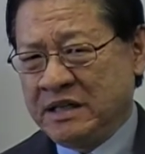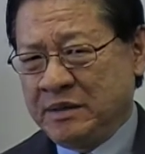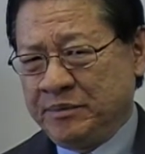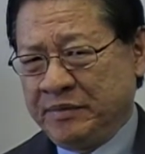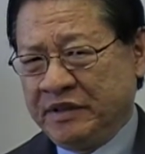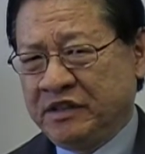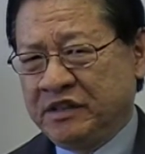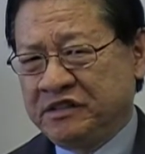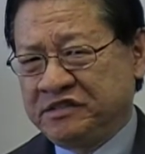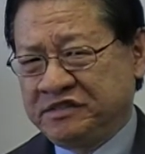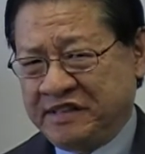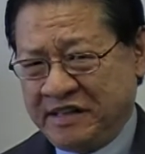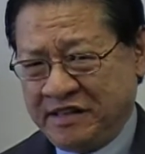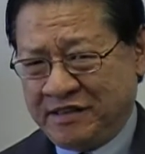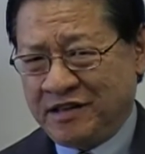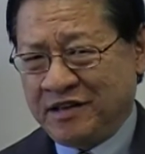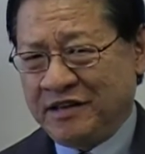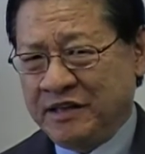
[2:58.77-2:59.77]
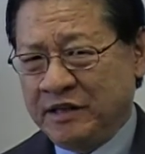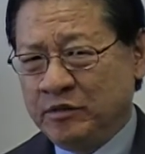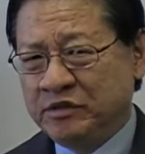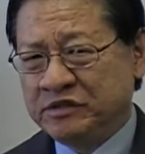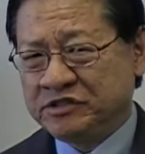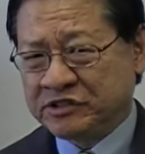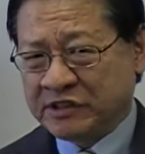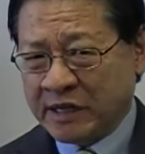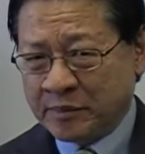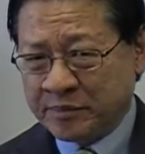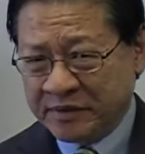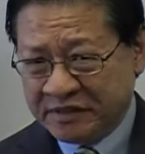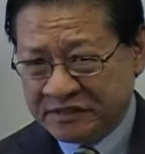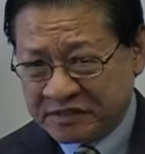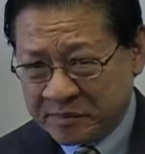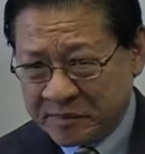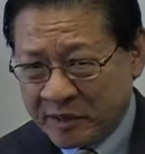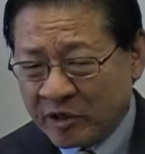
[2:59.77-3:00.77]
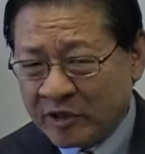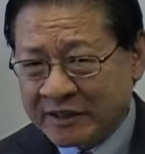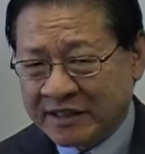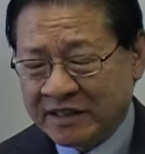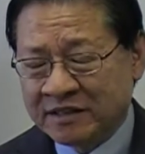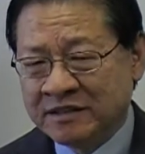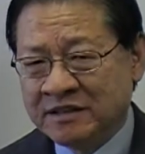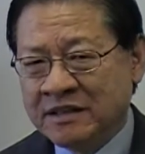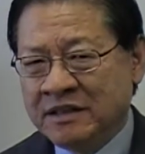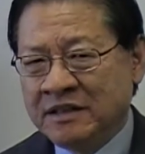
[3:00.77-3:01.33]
because they thought he was Japanese American